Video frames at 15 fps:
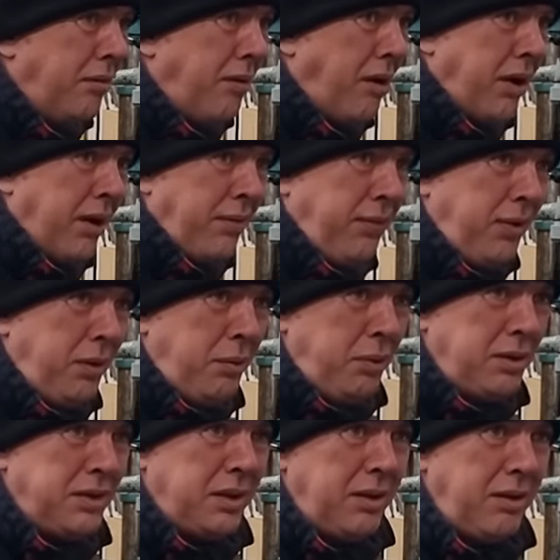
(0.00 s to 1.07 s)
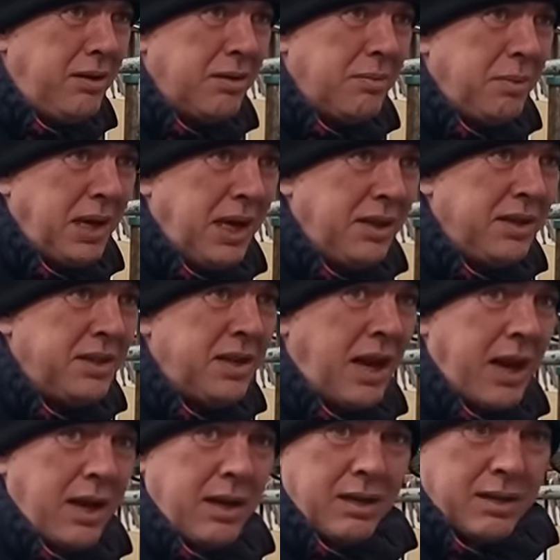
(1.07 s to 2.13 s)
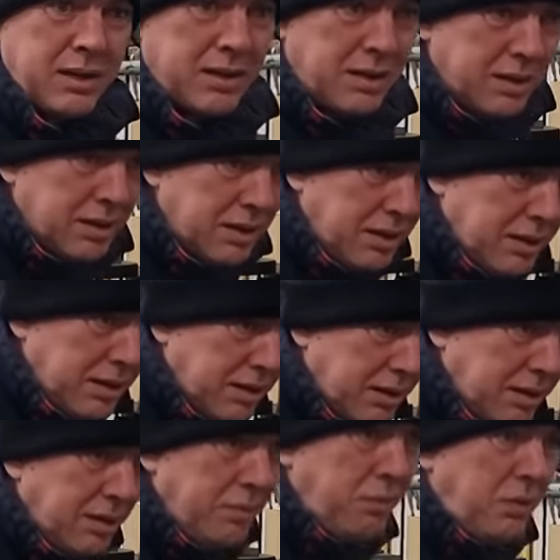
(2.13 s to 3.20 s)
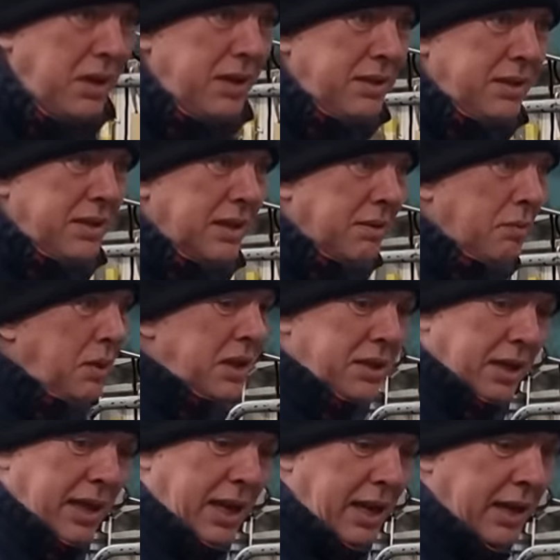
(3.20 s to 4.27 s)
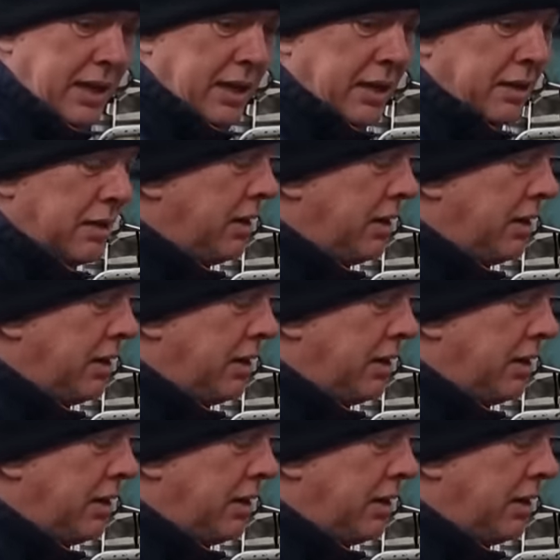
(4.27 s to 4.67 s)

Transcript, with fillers: Right, if you was to look at me and say, where's the, where's the key to